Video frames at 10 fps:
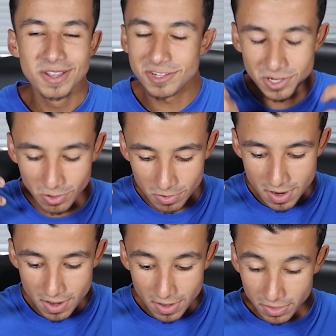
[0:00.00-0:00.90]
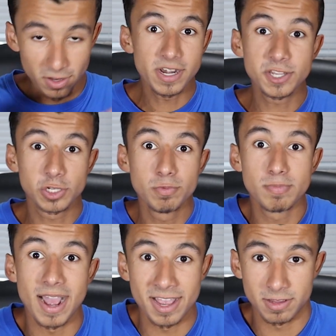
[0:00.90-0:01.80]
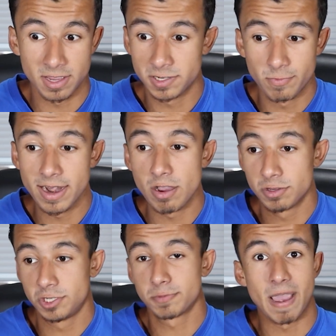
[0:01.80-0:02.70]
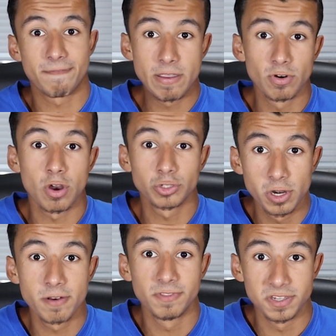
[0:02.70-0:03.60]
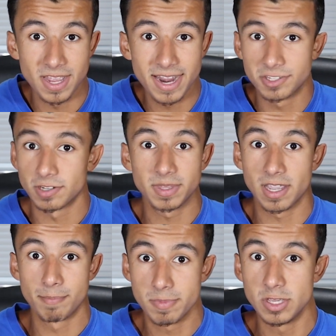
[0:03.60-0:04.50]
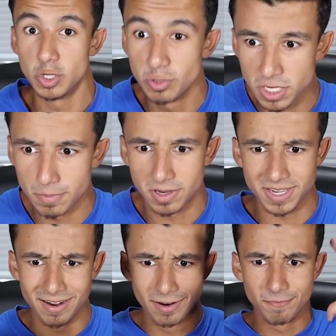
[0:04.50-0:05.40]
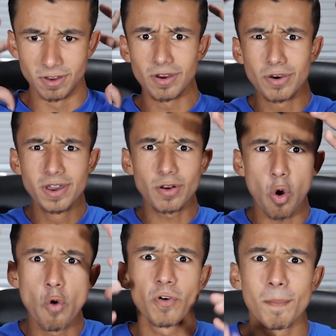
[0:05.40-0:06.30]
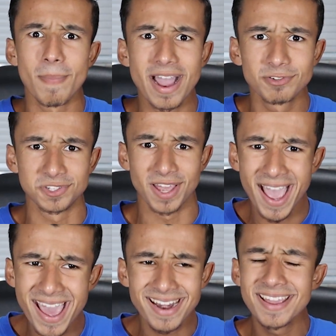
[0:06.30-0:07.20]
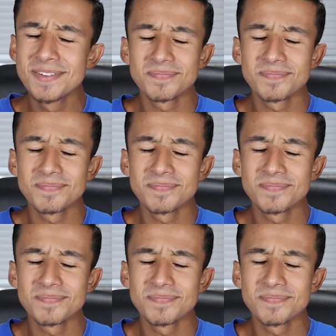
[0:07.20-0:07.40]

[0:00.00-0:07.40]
So the hoodie suit, as of right now, is just my favorite alternative design. It's something I'm gonna be using because I love the hood over Miles's head.